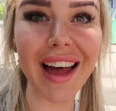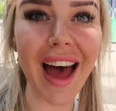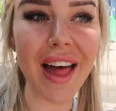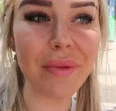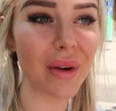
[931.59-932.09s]

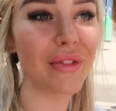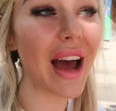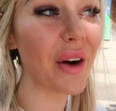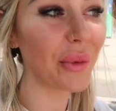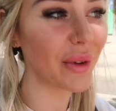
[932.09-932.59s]
And we've
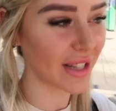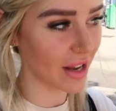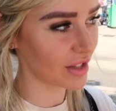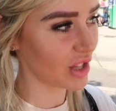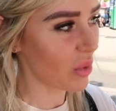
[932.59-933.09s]
now walked
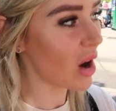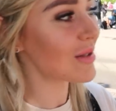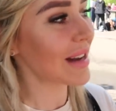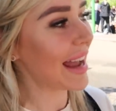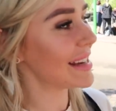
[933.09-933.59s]
down to the
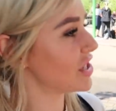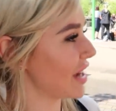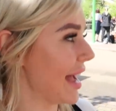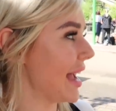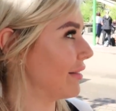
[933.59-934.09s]
Wild
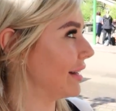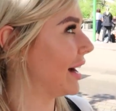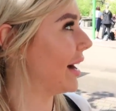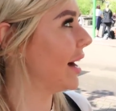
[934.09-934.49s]
Asia area,